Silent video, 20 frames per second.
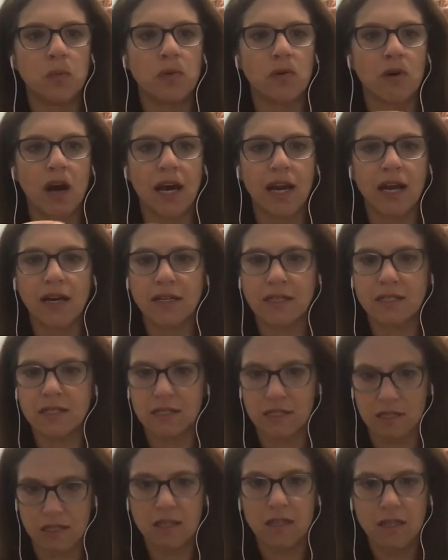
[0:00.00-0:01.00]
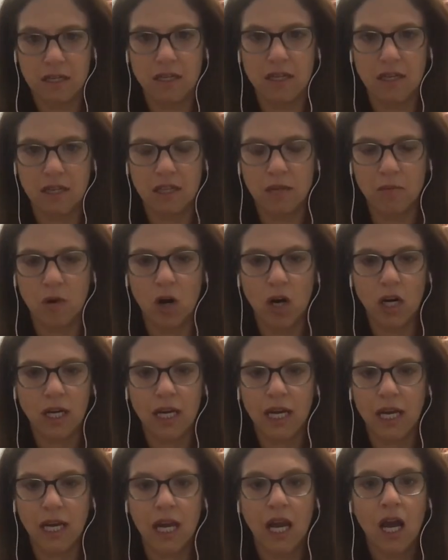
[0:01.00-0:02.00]
products in the
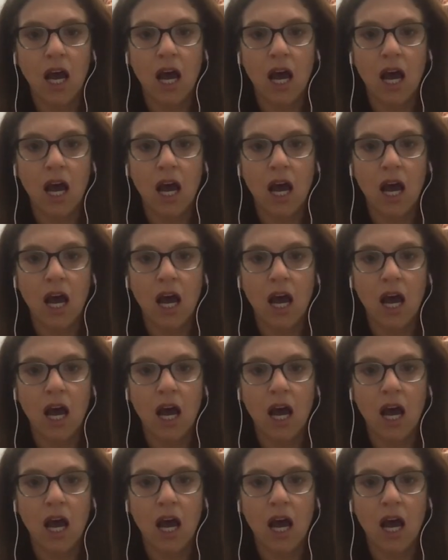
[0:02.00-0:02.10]
market.